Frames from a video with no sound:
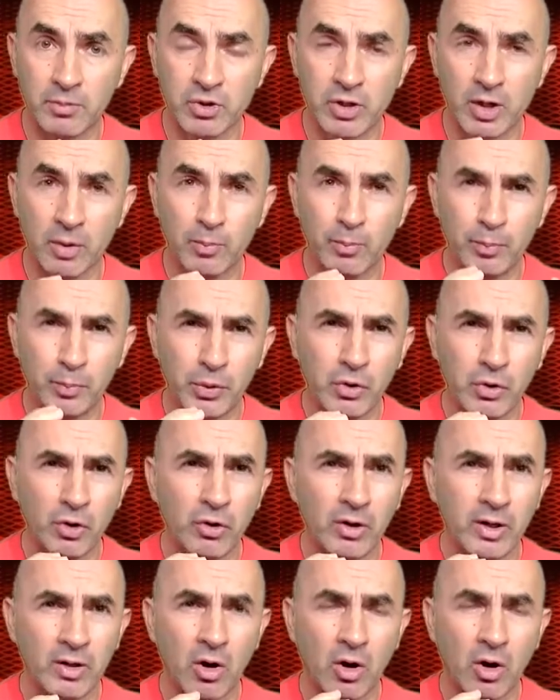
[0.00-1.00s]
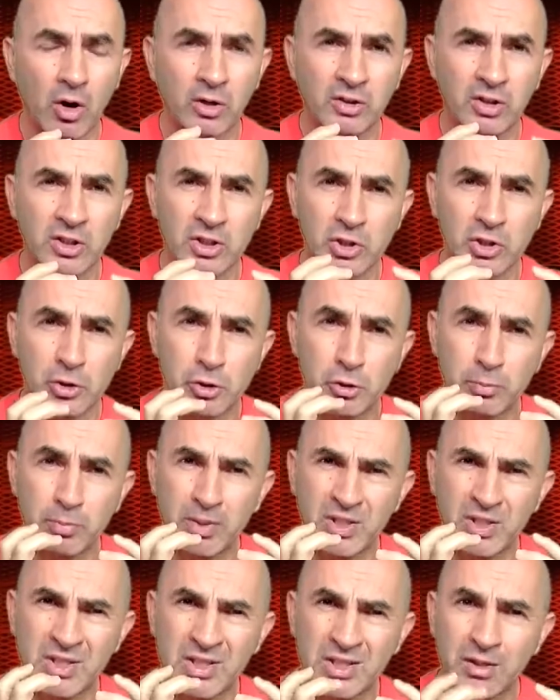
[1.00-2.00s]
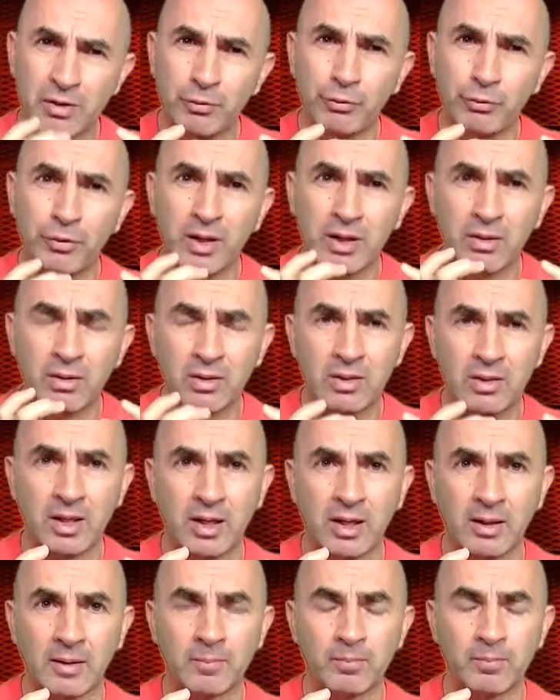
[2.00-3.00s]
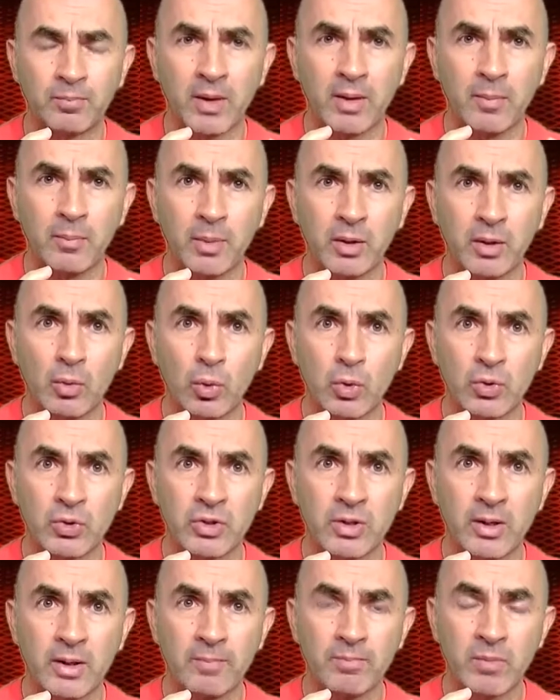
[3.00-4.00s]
So, pure in heart is a specific thing, because